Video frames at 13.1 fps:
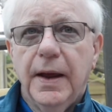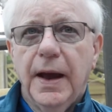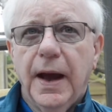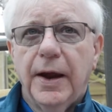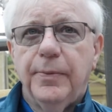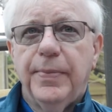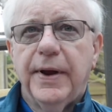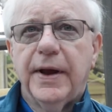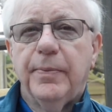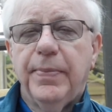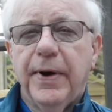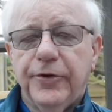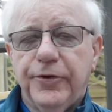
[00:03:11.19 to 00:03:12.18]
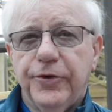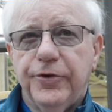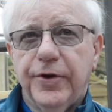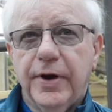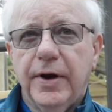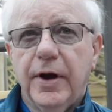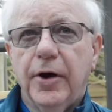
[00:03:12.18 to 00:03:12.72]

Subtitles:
and being a passenger